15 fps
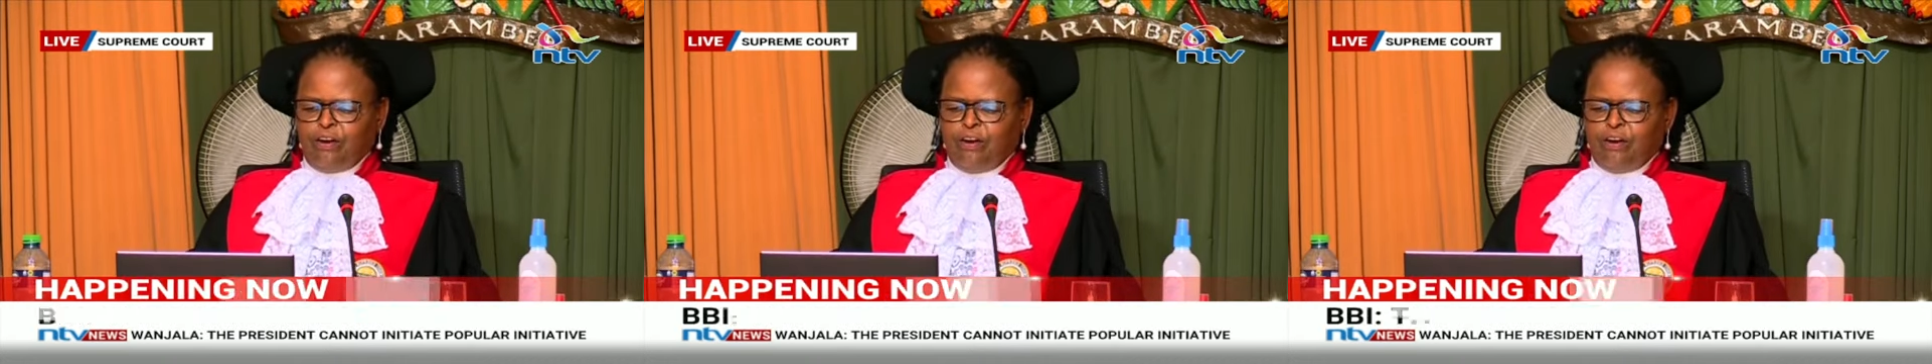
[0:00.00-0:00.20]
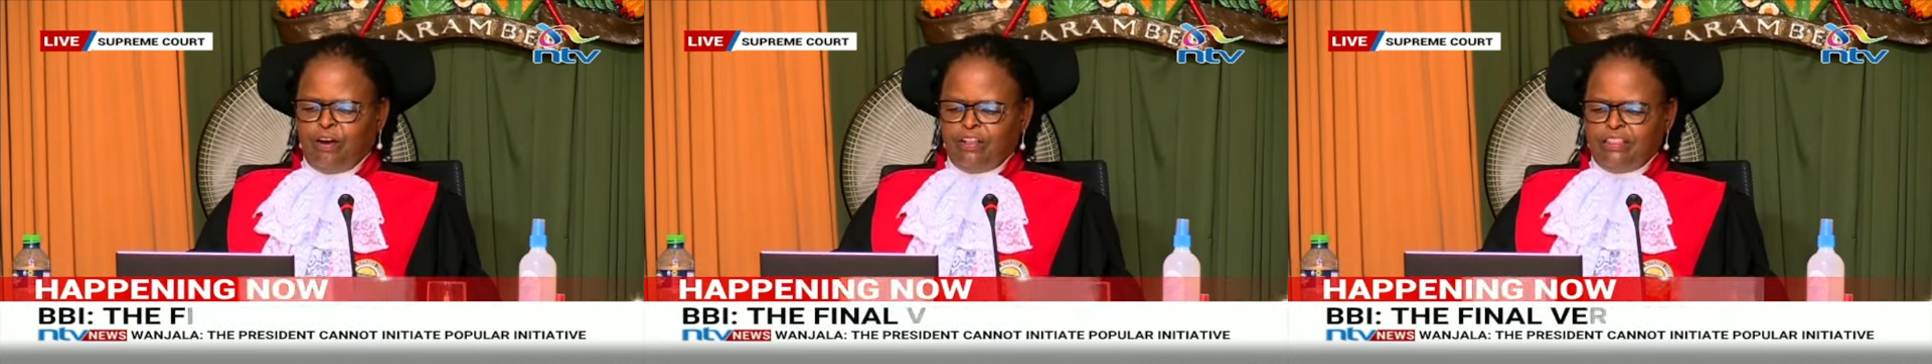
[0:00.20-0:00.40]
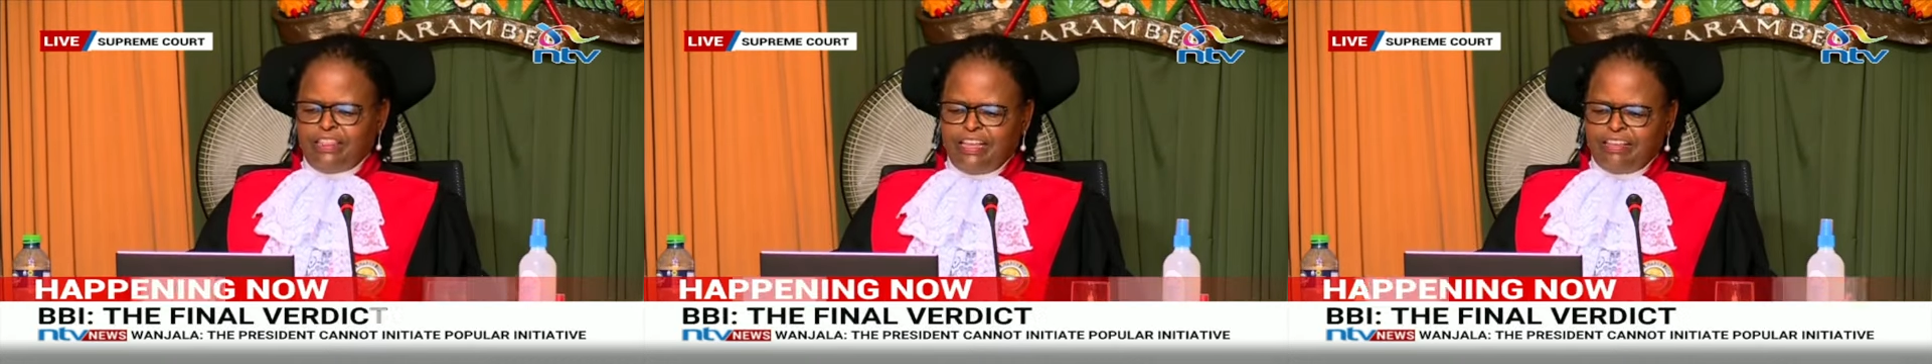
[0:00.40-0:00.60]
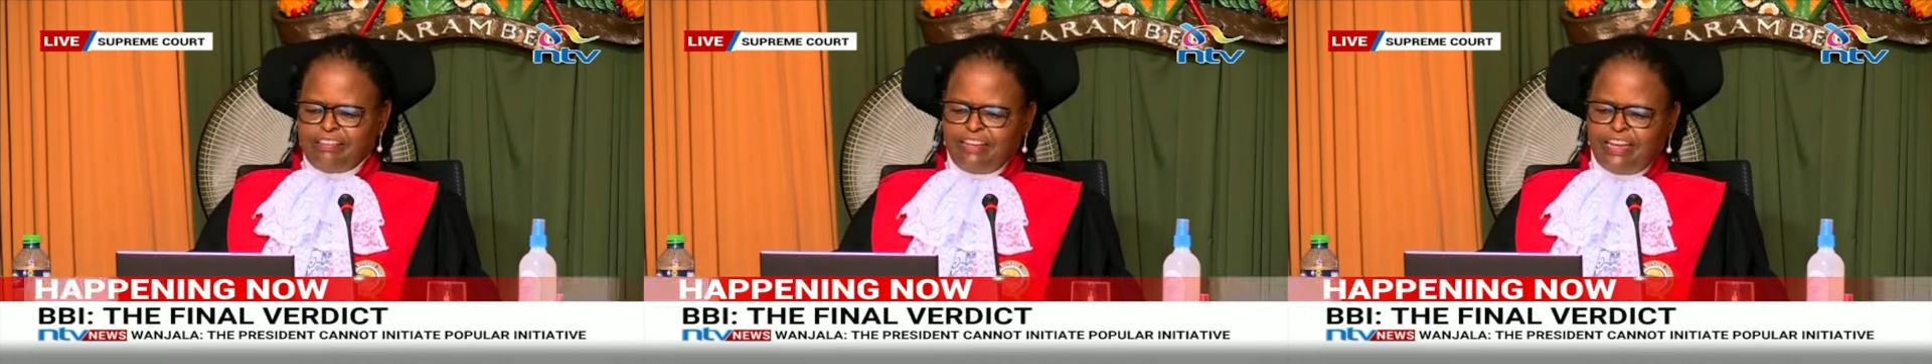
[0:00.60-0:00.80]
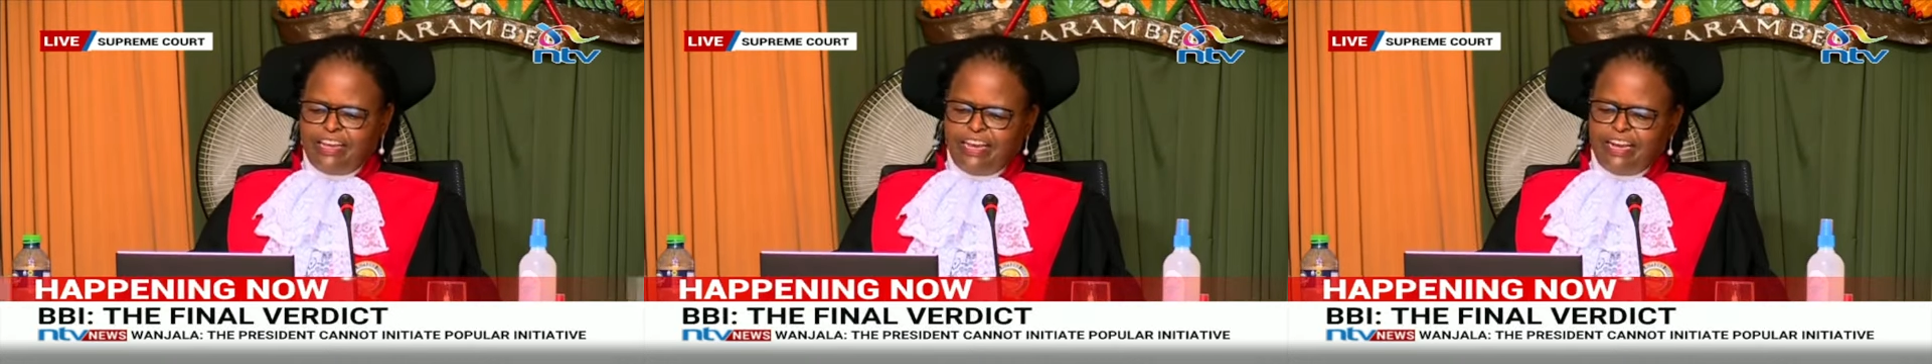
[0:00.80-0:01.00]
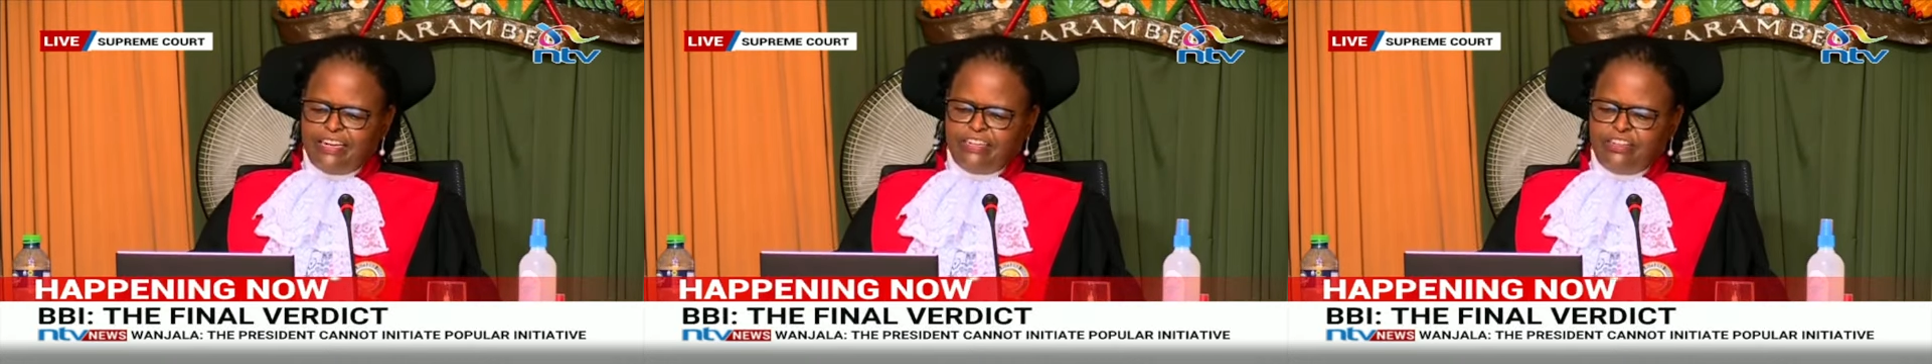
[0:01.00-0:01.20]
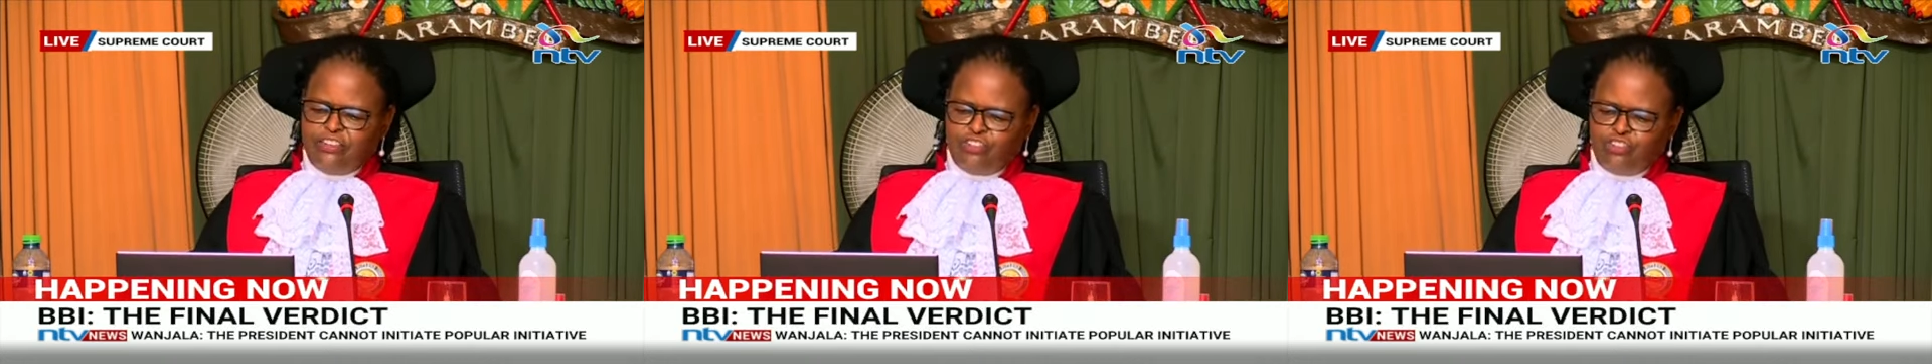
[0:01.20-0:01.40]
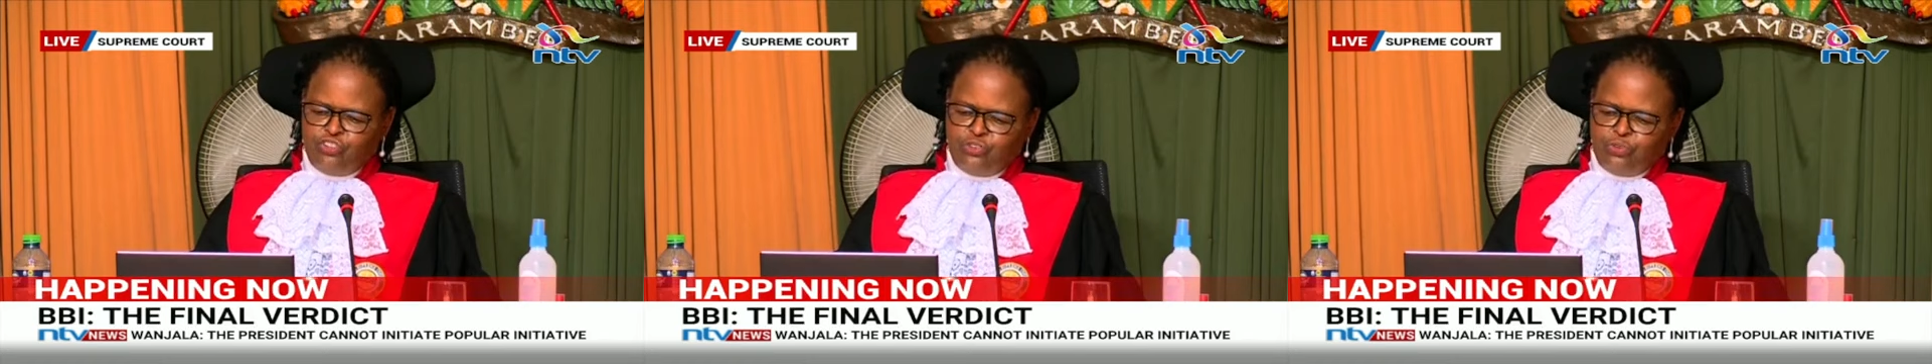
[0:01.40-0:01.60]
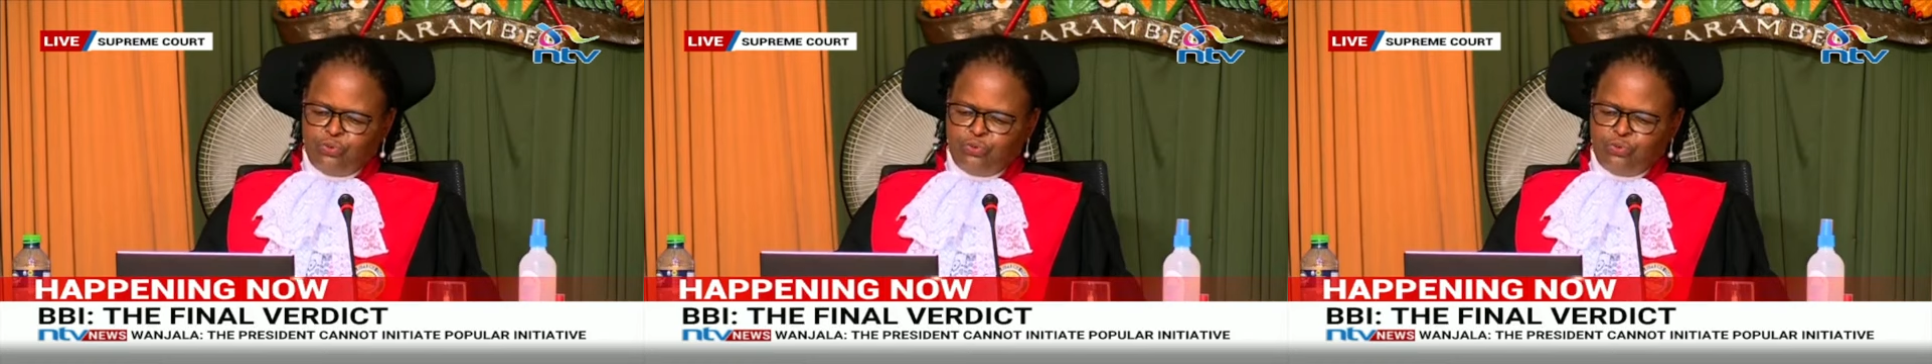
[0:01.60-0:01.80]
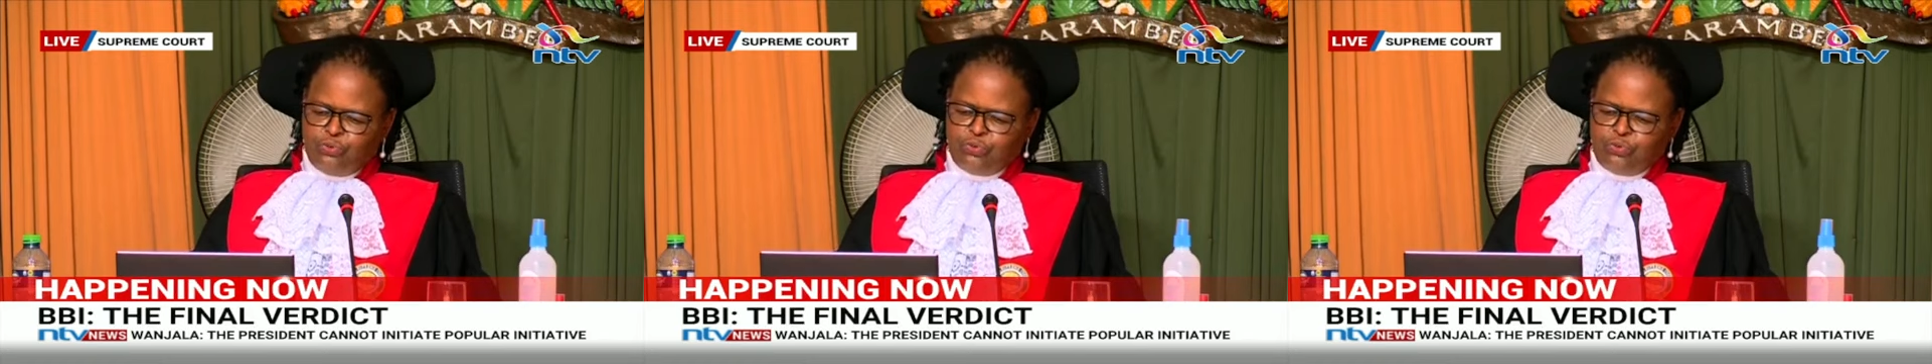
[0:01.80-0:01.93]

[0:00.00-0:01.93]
On the second issue,